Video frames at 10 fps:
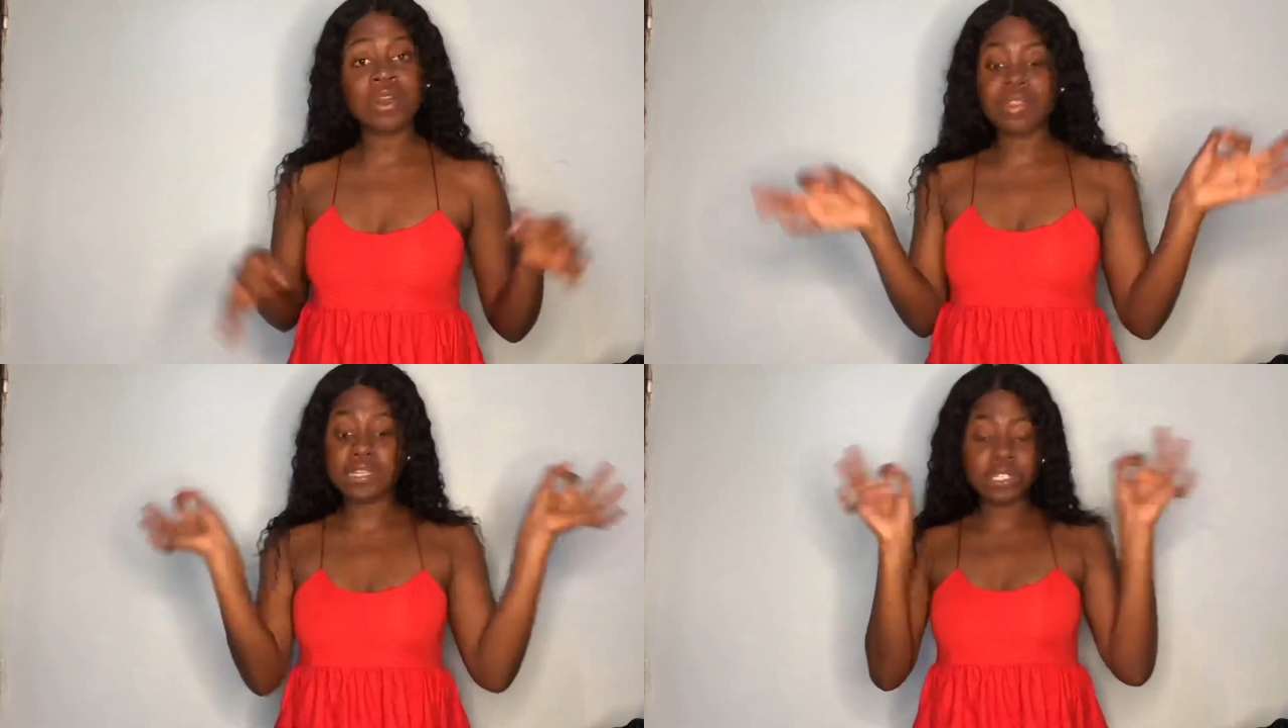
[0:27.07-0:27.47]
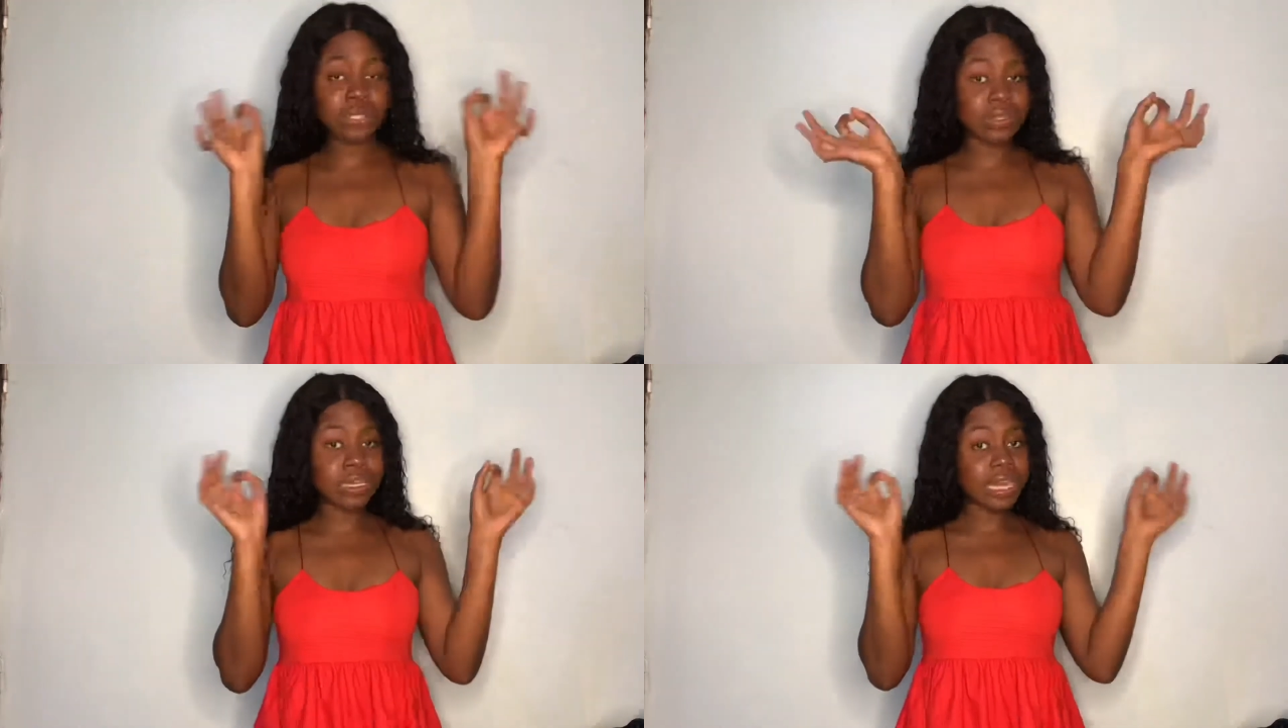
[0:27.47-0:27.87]
the
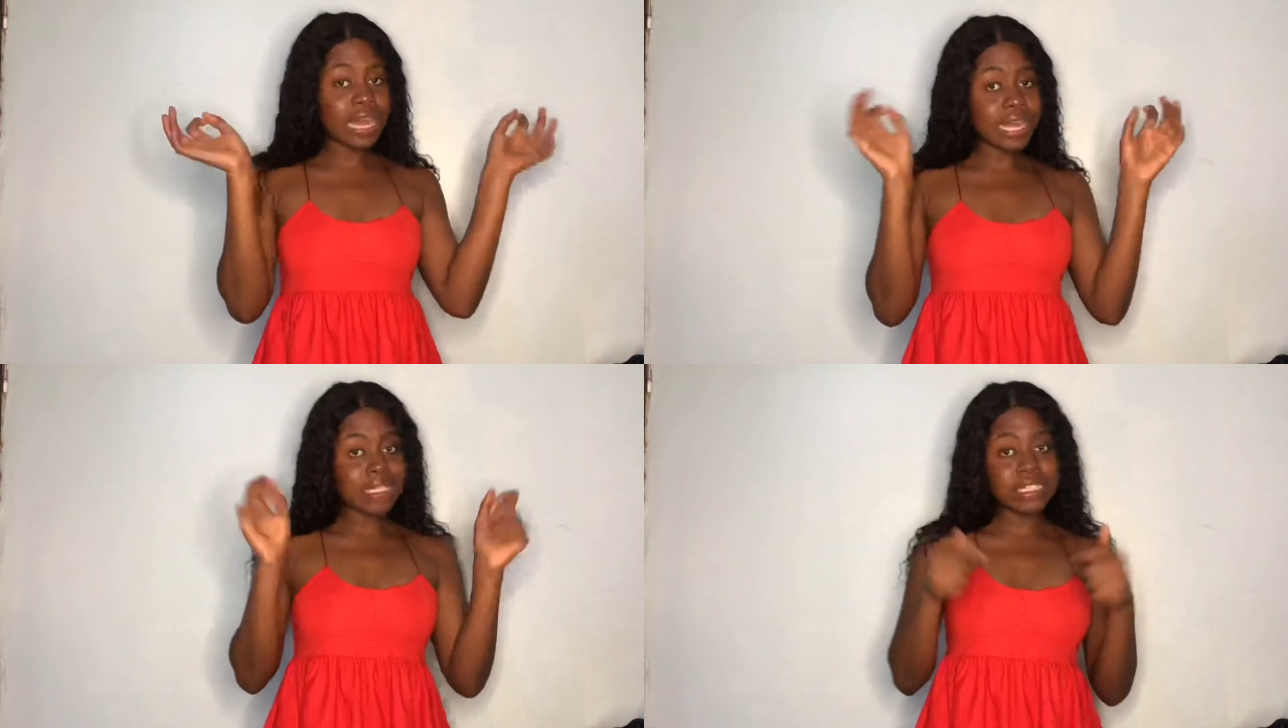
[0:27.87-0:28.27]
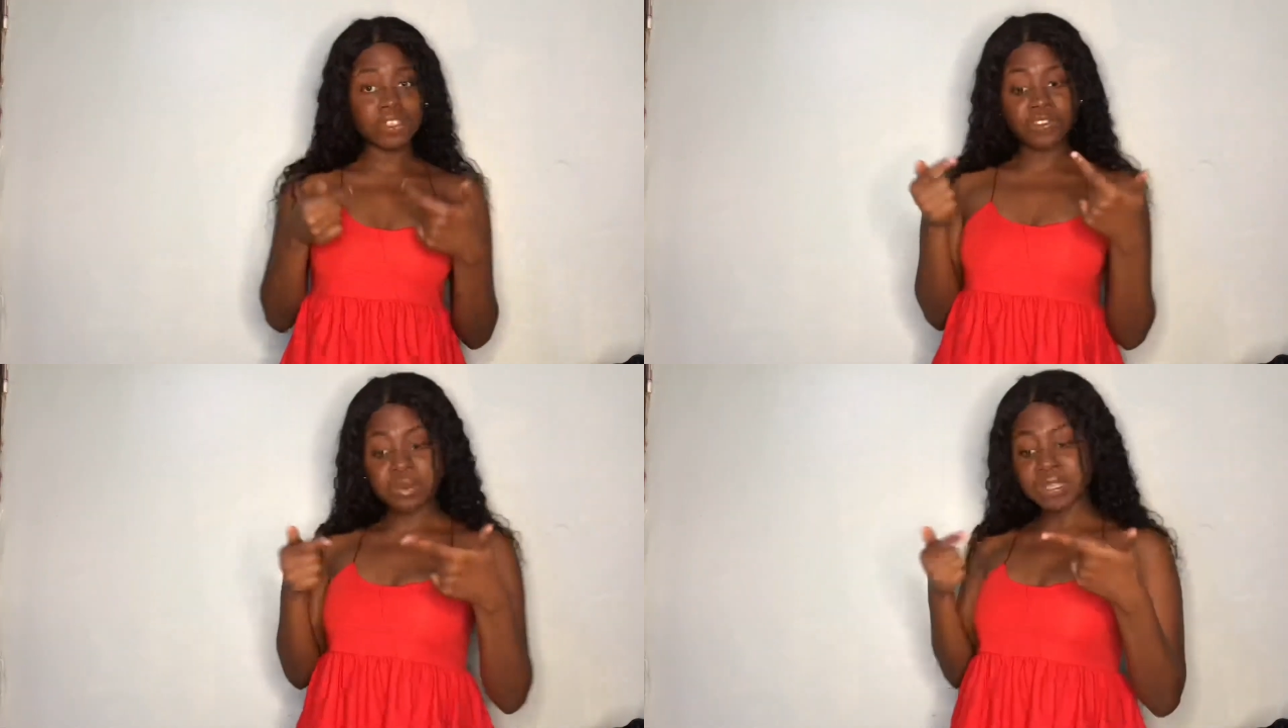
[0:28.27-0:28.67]
Sugaraunty
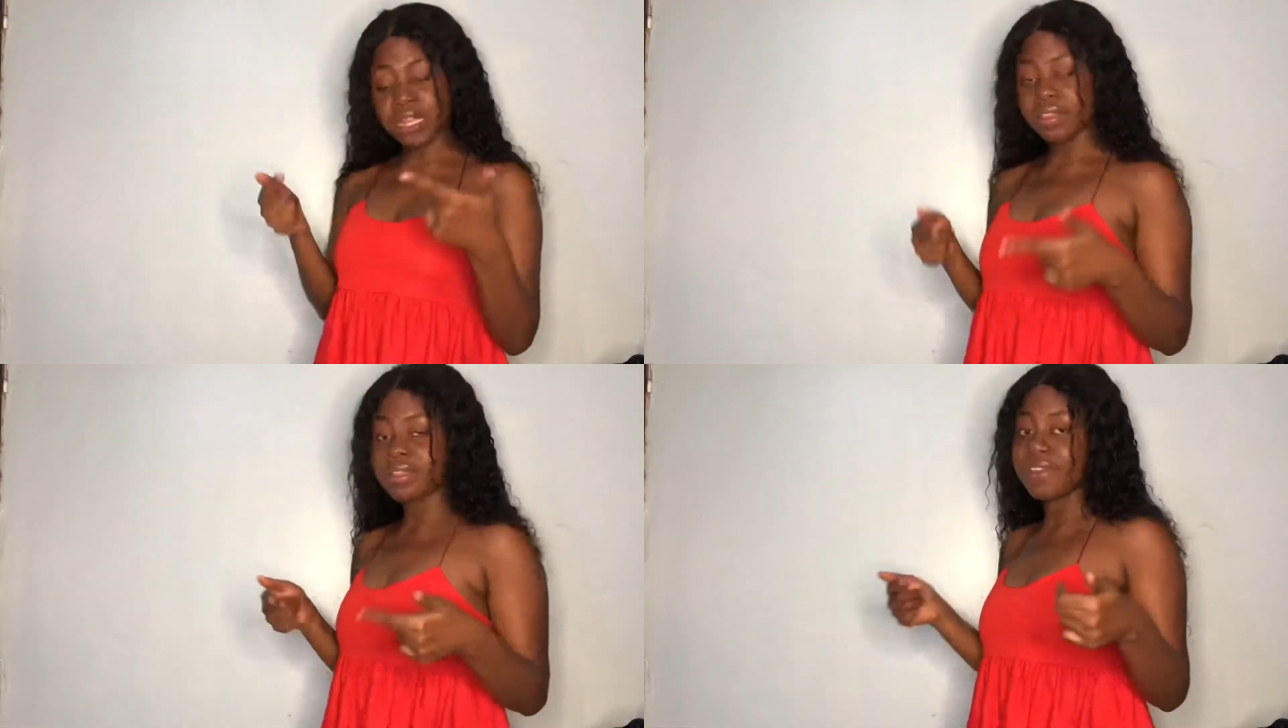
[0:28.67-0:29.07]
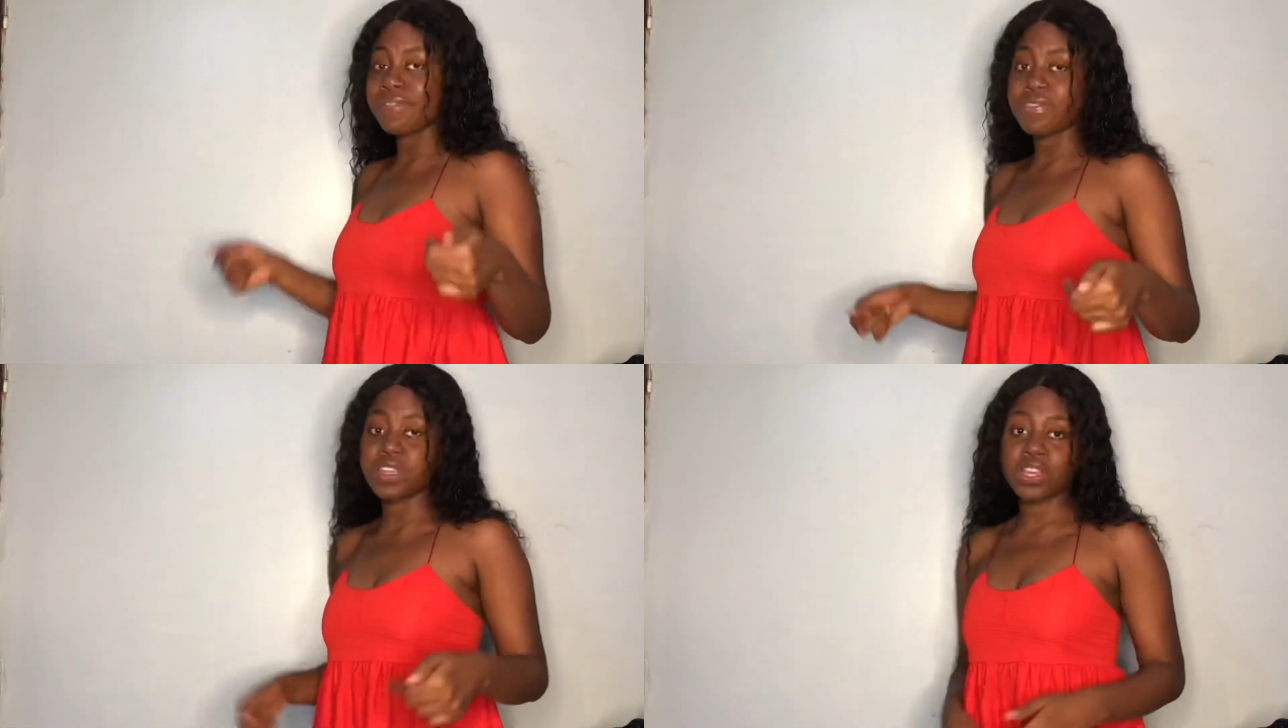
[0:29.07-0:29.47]
drops another
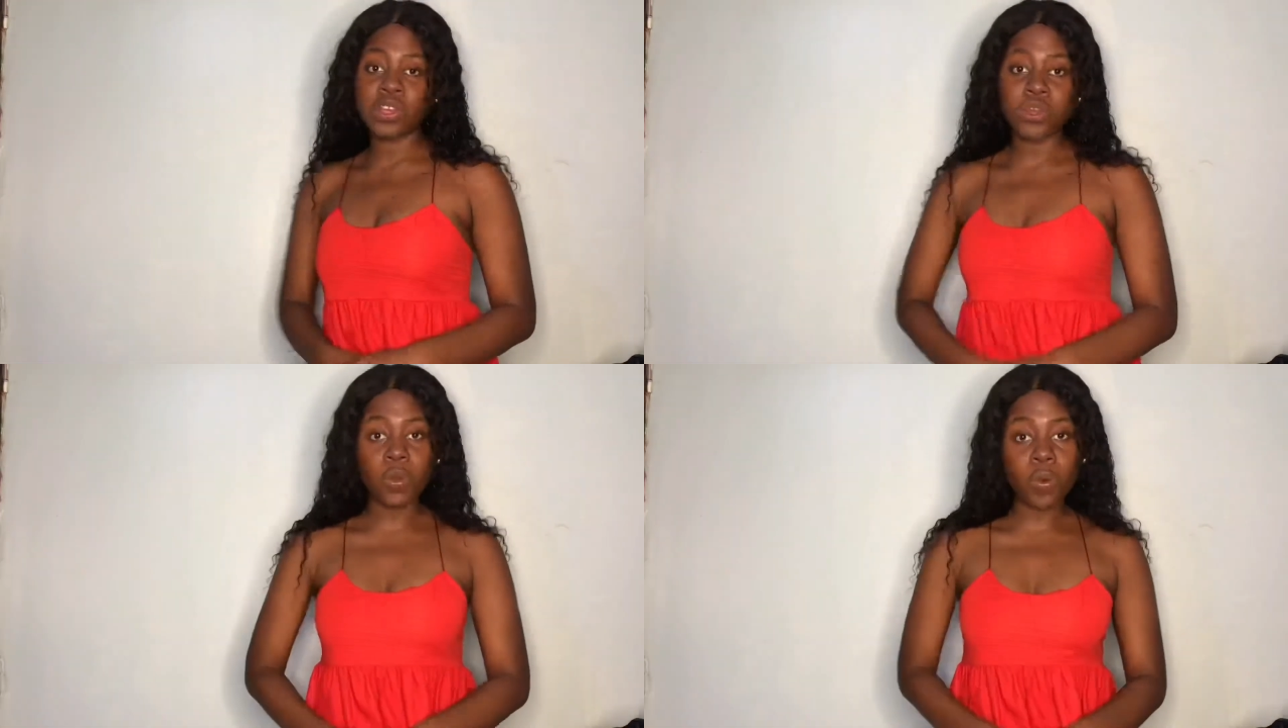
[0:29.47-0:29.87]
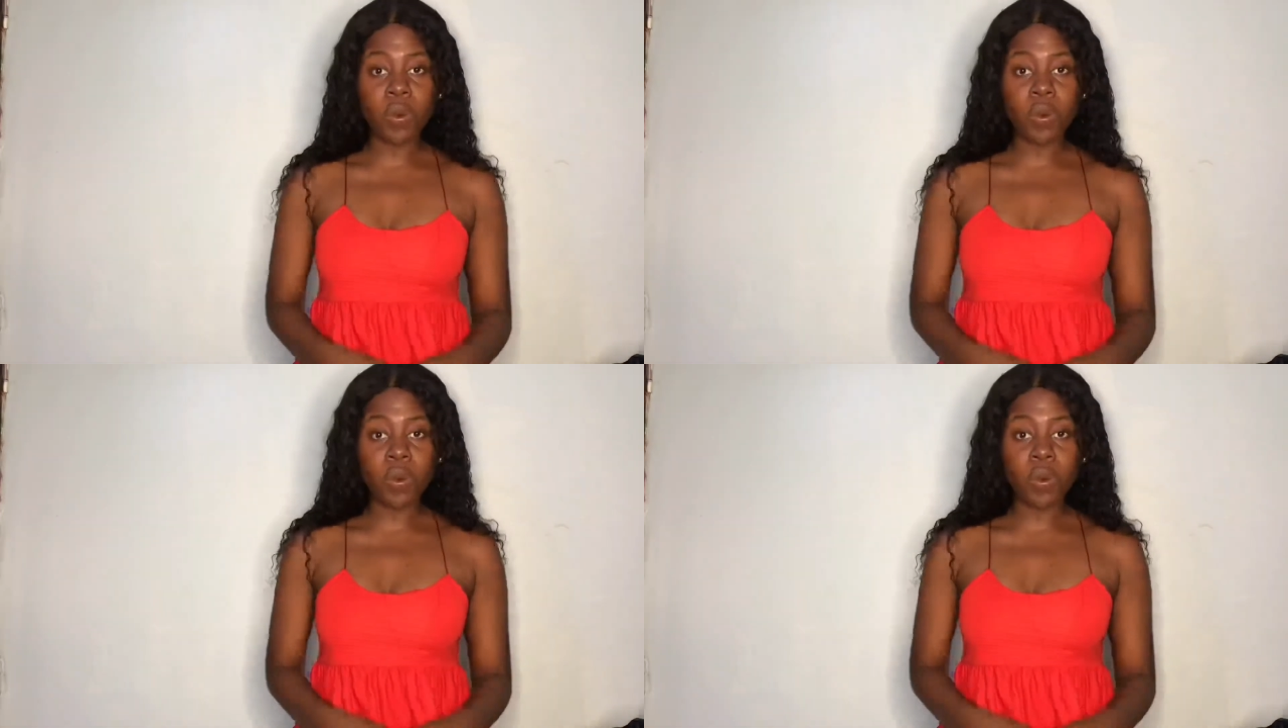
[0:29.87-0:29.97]
video